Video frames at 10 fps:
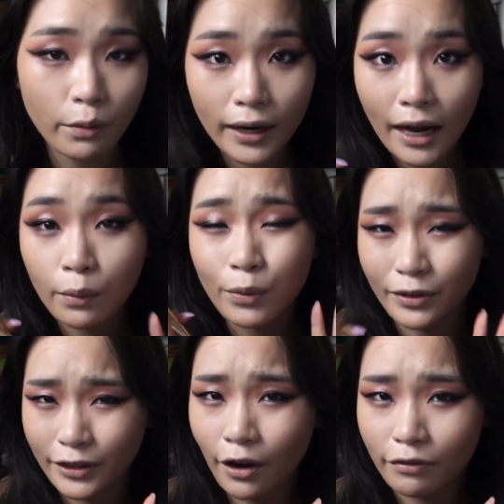What I
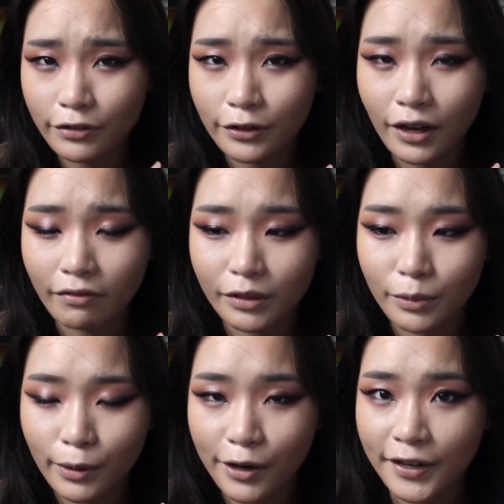will not feel
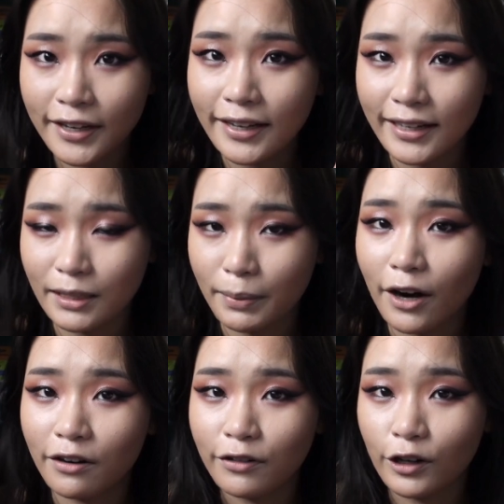comfortable wearing is a
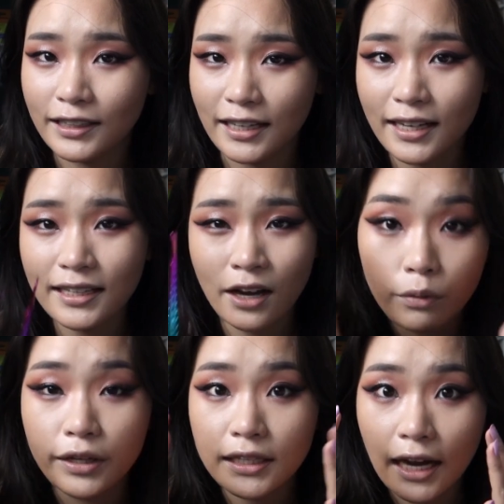pair of falsies
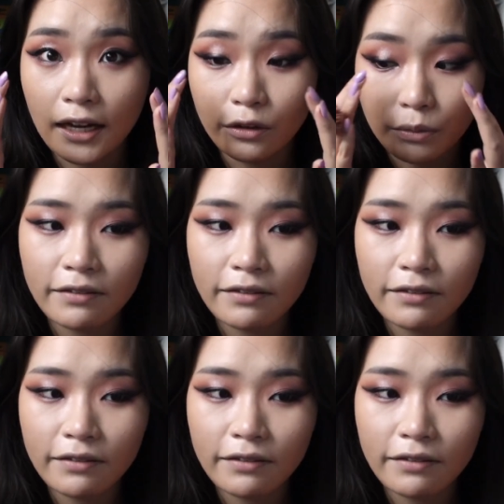with this eye look.